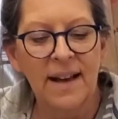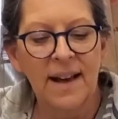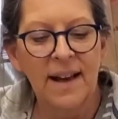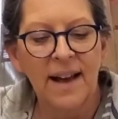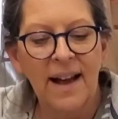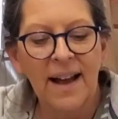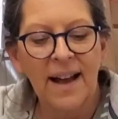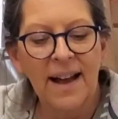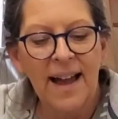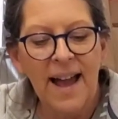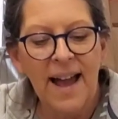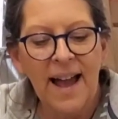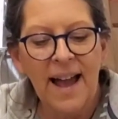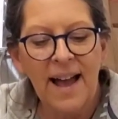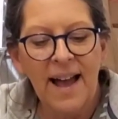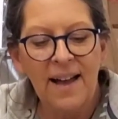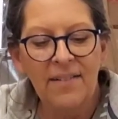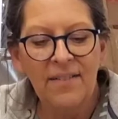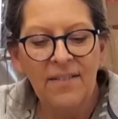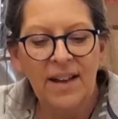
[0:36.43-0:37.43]
I
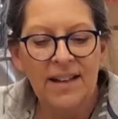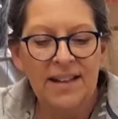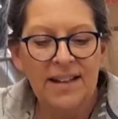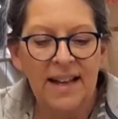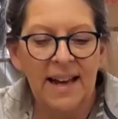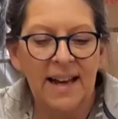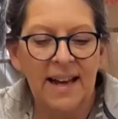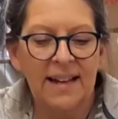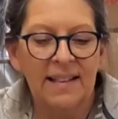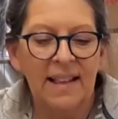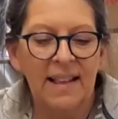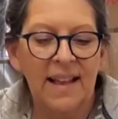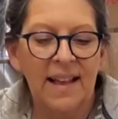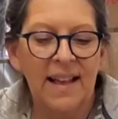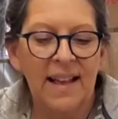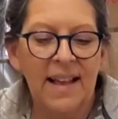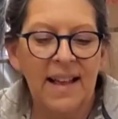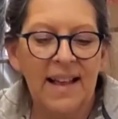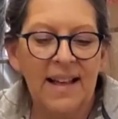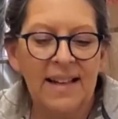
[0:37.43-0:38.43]
have a
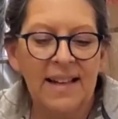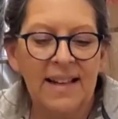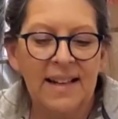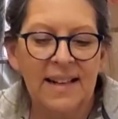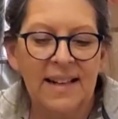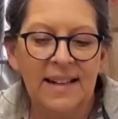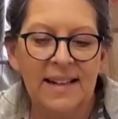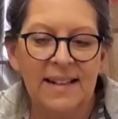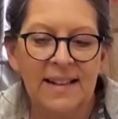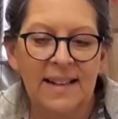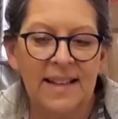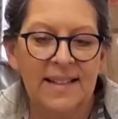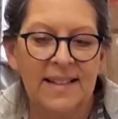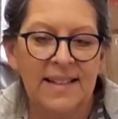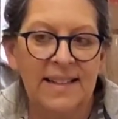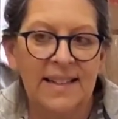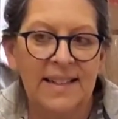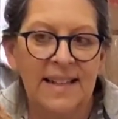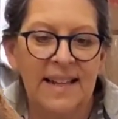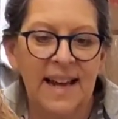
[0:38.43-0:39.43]
nylon that's a
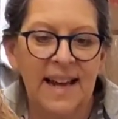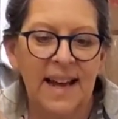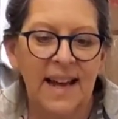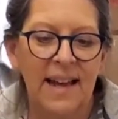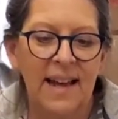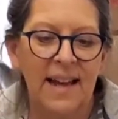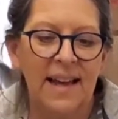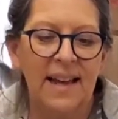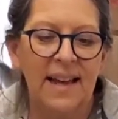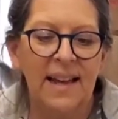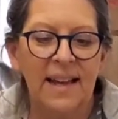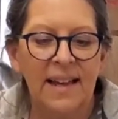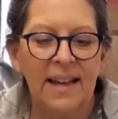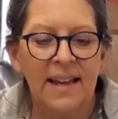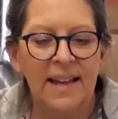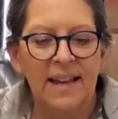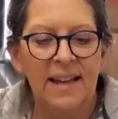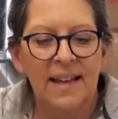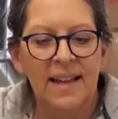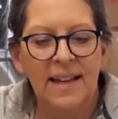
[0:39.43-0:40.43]
knee-high.
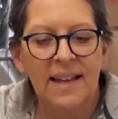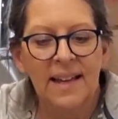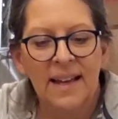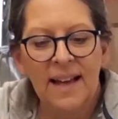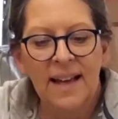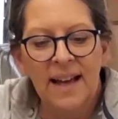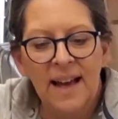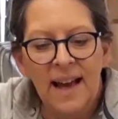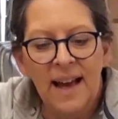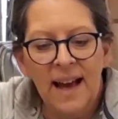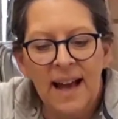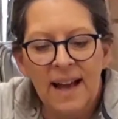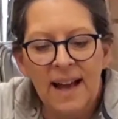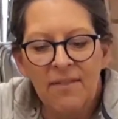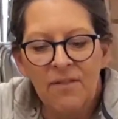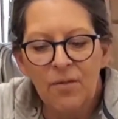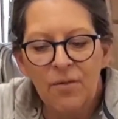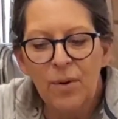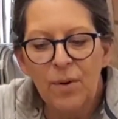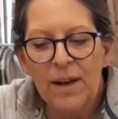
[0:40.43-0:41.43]
I have
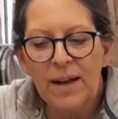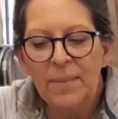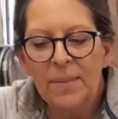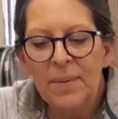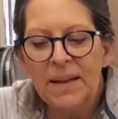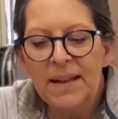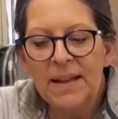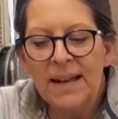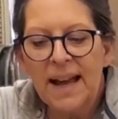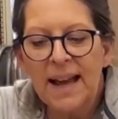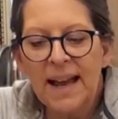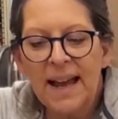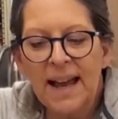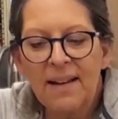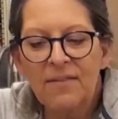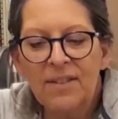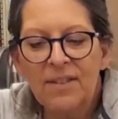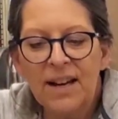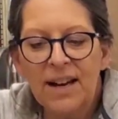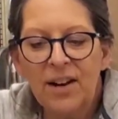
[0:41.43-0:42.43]
ribbon, I
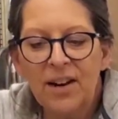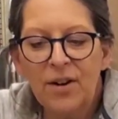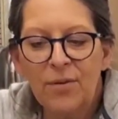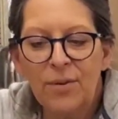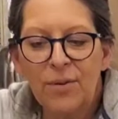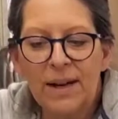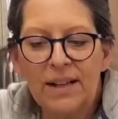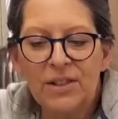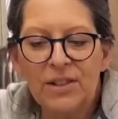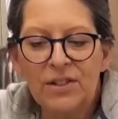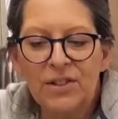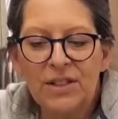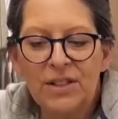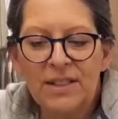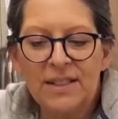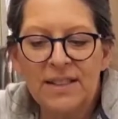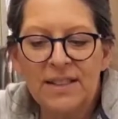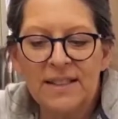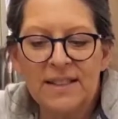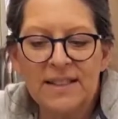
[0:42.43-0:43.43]
have
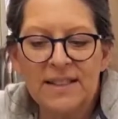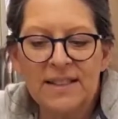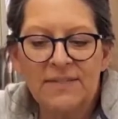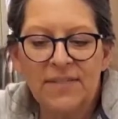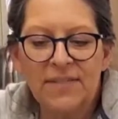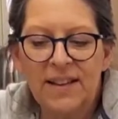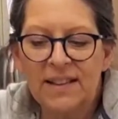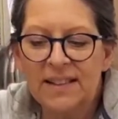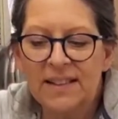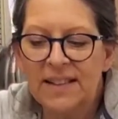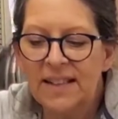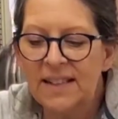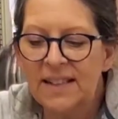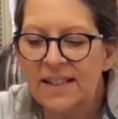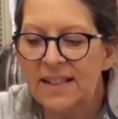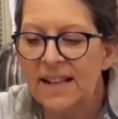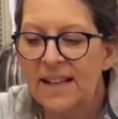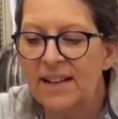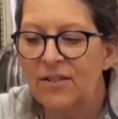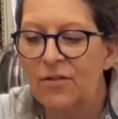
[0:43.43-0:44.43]
decorations, Valentine
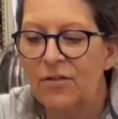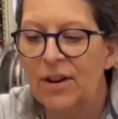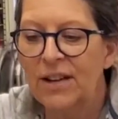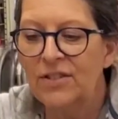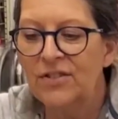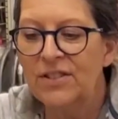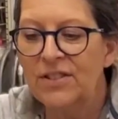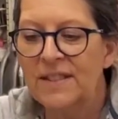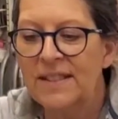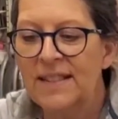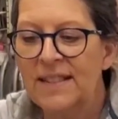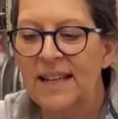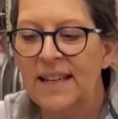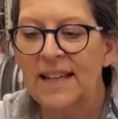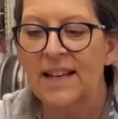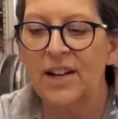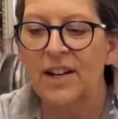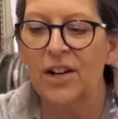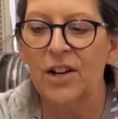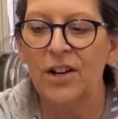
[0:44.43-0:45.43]
decorations
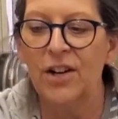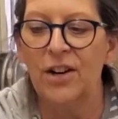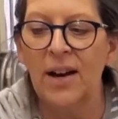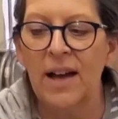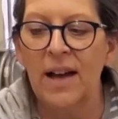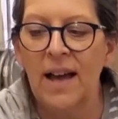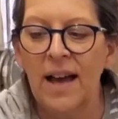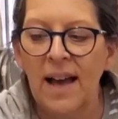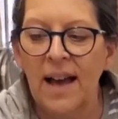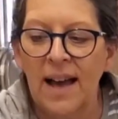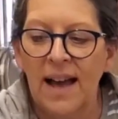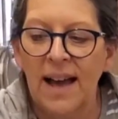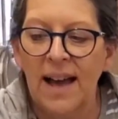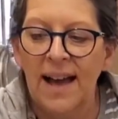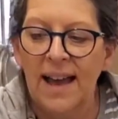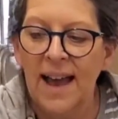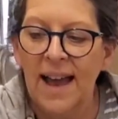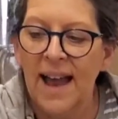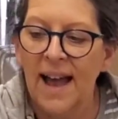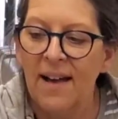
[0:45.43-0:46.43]
here. I
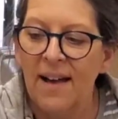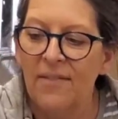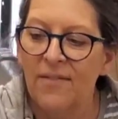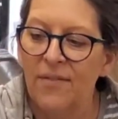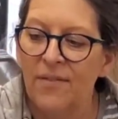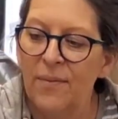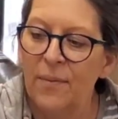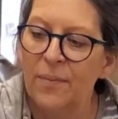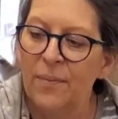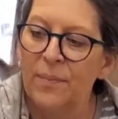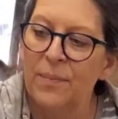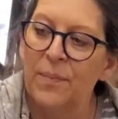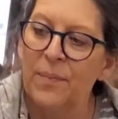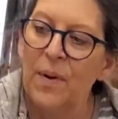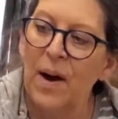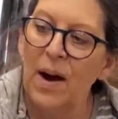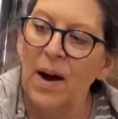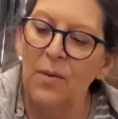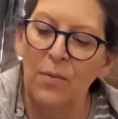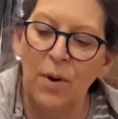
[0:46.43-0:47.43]
have
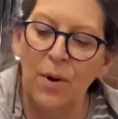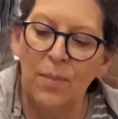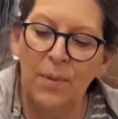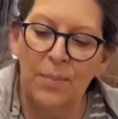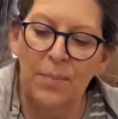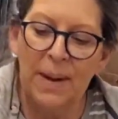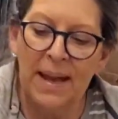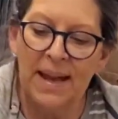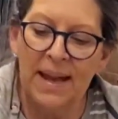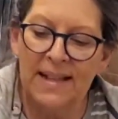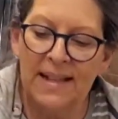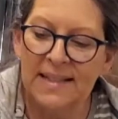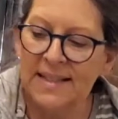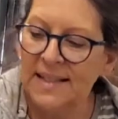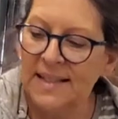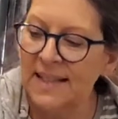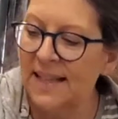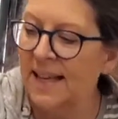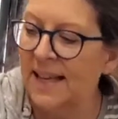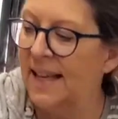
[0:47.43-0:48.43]
rubber bands
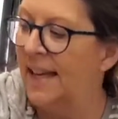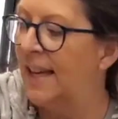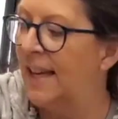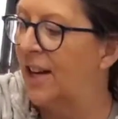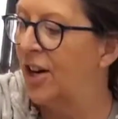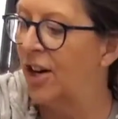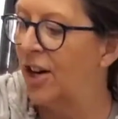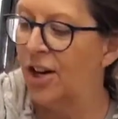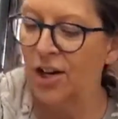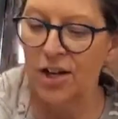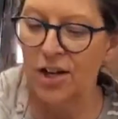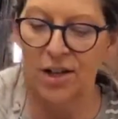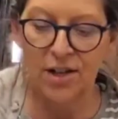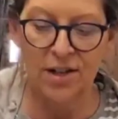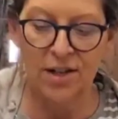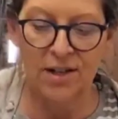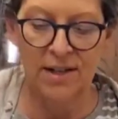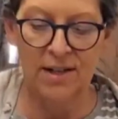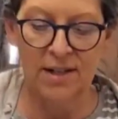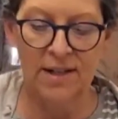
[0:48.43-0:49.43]

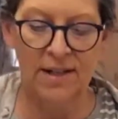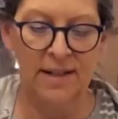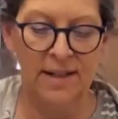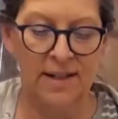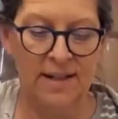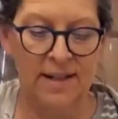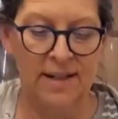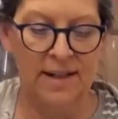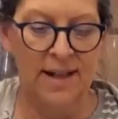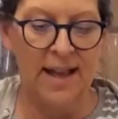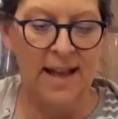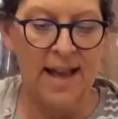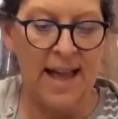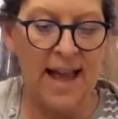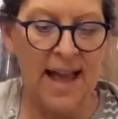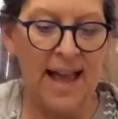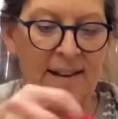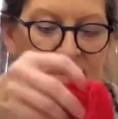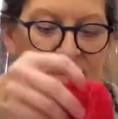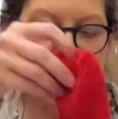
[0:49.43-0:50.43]
here. I
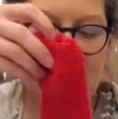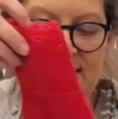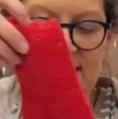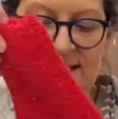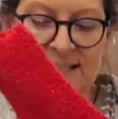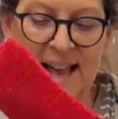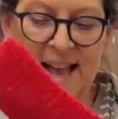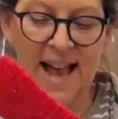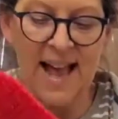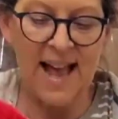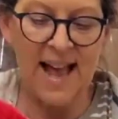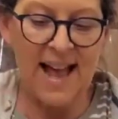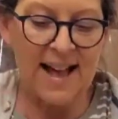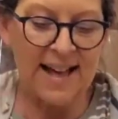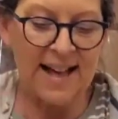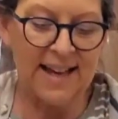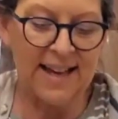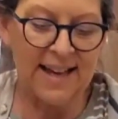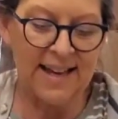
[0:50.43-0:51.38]
have a sock.